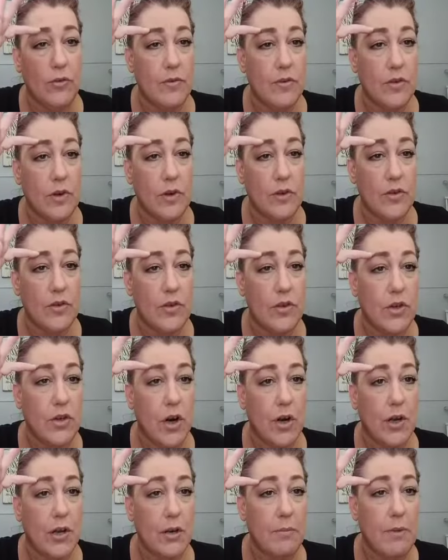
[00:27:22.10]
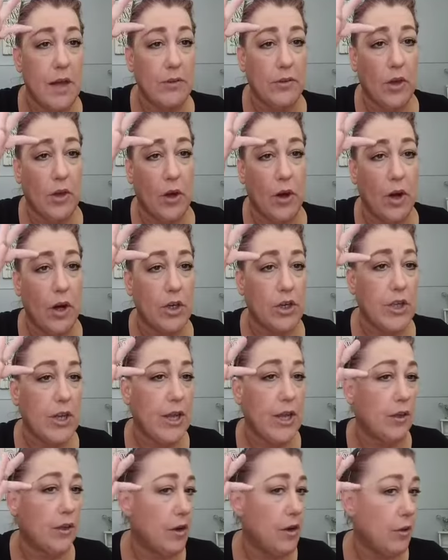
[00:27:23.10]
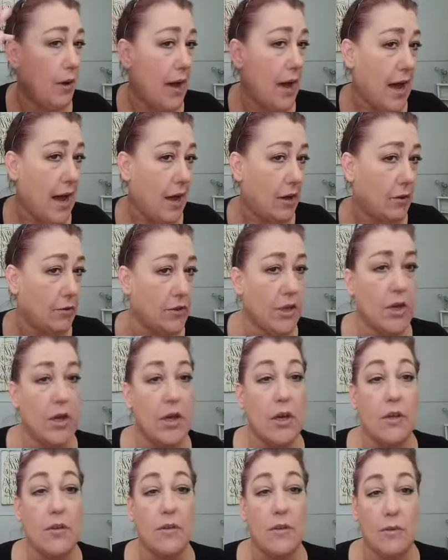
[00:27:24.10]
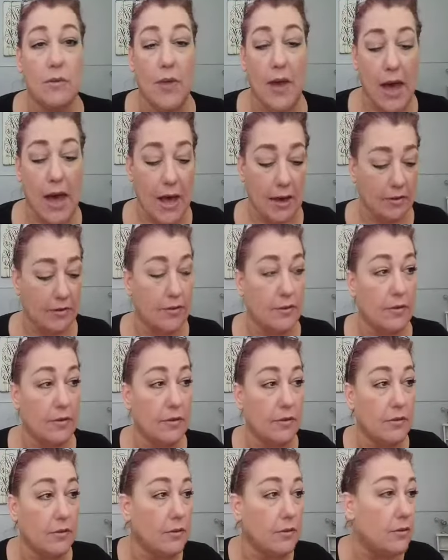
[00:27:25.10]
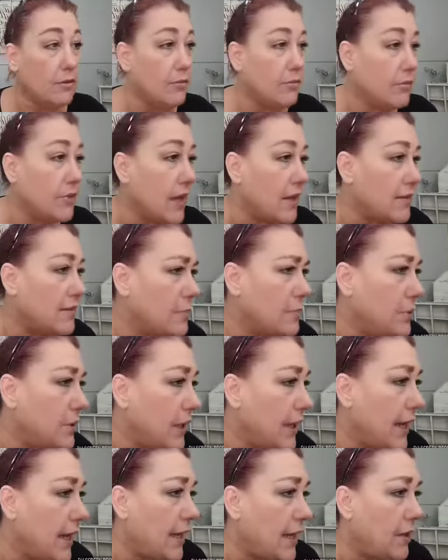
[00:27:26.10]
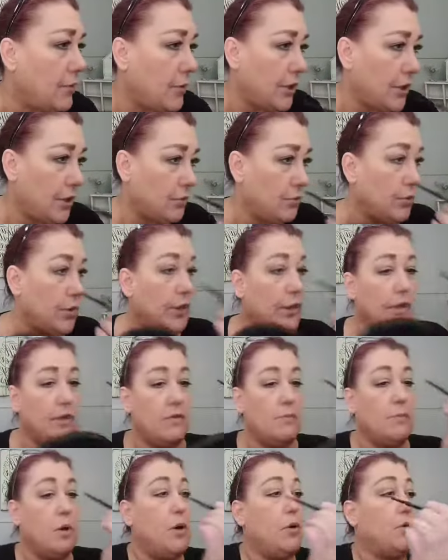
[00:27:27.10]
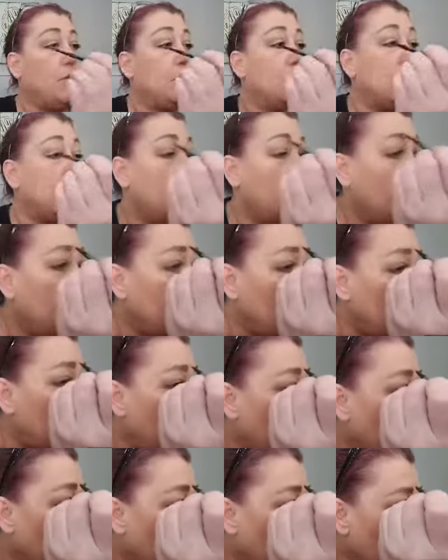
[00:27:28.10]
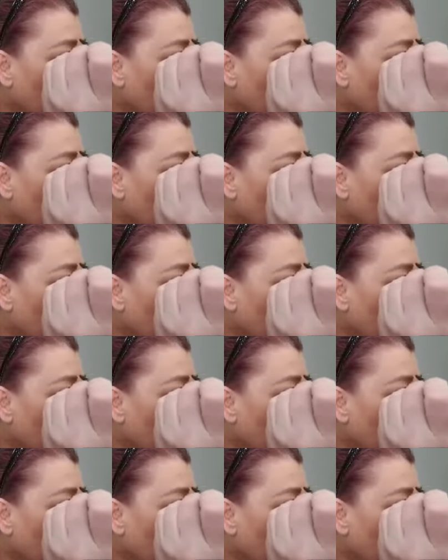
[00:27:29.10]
starts to darken about the arch and go out. So that's the plan of what you're really supposed to do.